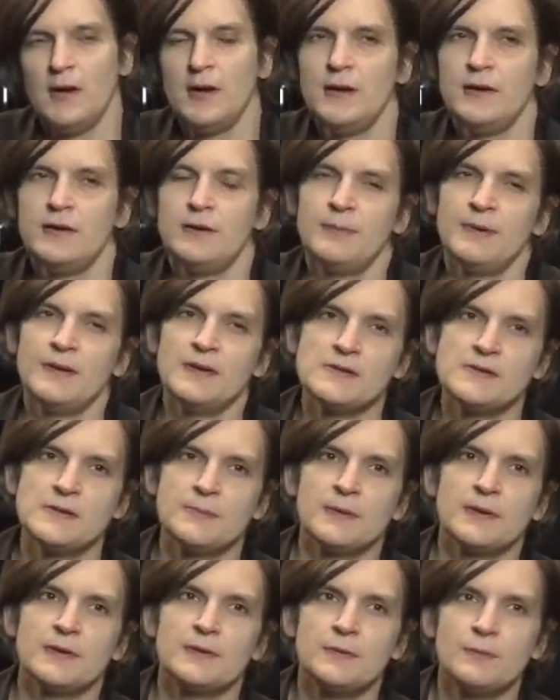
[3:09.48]
It depends a
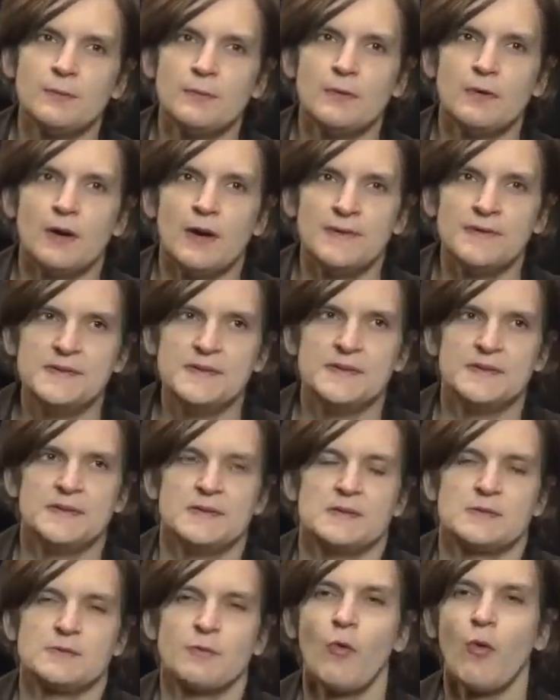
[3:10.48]
bit what it
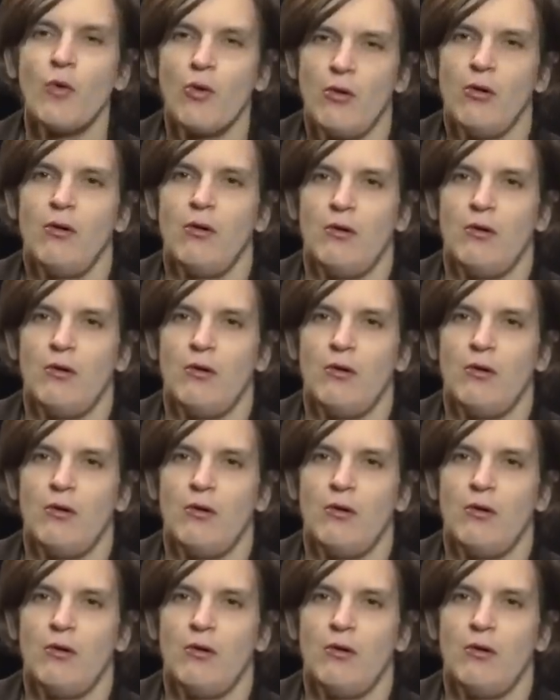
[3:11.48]
is for.